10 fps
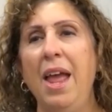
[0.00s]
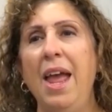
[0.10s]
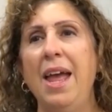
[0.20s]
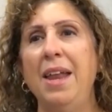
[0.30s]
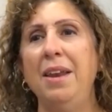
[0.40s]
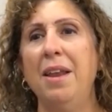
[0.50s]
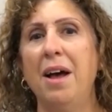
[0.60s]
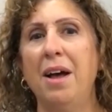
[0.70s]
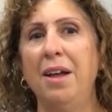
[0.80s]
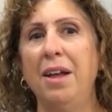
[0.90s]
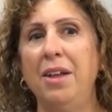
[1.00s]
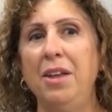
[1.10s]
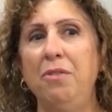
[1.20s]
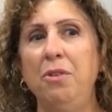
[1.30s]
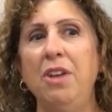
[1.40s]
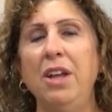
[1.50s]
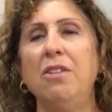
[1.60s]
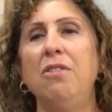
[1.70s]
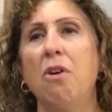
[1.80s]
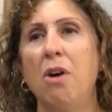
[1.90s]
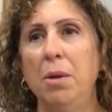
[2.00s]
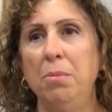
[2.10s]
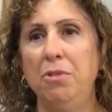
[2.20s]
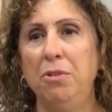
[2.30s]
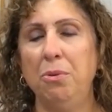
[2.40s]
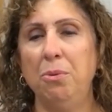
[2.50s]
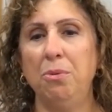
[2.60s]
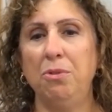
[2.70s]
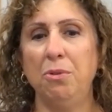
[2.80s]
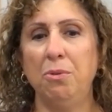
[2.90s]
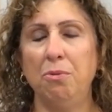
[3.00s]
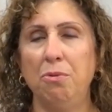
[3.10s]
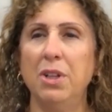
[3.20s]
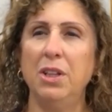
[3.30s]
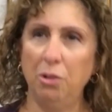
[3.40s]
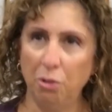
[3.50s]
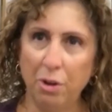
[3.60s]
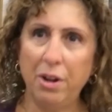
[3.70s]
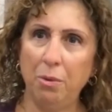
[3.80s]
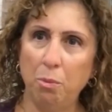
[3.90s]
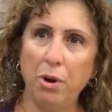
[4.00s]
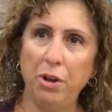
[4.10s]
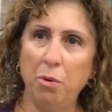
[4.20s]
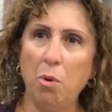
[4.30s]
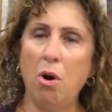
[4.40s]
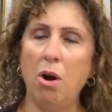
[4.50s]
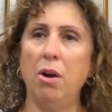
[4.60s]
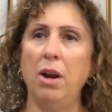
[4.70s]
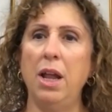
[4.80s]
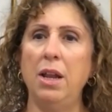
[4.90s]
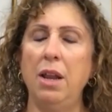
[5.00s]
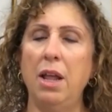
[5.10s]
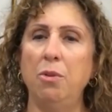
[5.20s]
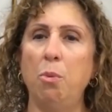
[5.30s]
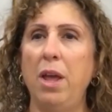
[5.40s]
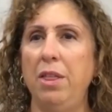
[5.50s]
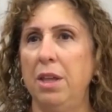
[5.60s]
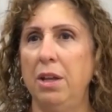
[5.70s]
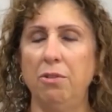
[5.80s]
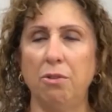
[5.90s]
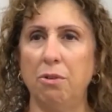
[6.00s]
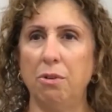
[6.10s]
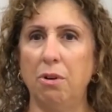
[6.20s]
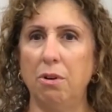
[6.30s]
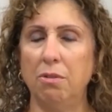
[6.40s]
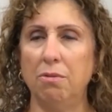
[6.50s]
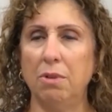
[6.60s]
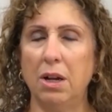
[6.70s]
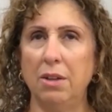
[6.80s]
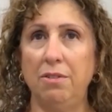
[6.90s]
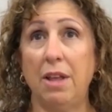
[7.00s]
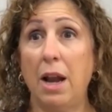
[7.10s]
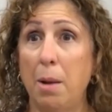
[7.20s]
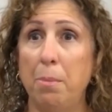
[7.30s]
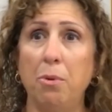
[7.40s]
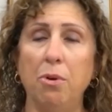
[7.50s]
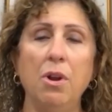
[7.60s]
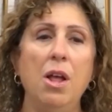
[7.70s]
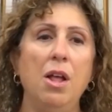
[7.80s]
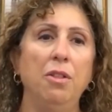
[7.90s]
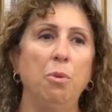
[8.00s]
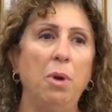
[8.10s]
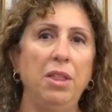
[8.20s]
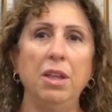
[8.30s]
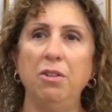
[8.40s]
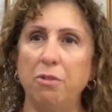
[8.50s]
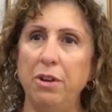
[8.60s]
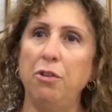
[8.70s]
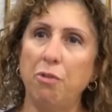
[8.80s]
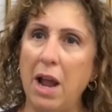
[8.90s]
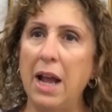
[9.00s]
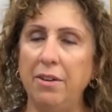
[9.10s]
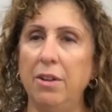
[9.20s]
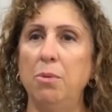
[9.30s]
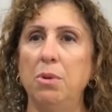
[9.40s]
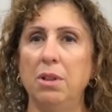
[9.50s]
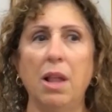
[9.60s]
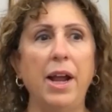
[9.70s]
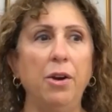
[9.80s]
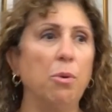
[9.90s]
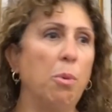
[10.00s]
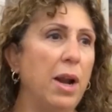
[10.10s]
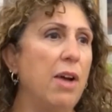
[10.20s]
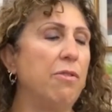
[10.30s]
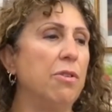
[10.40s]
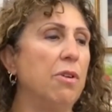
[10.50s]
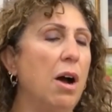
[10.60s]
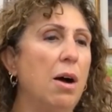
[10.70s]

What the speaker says: And if you take the time to really look at where you are and the way things are set up, or the way things are interacting with light or whatever,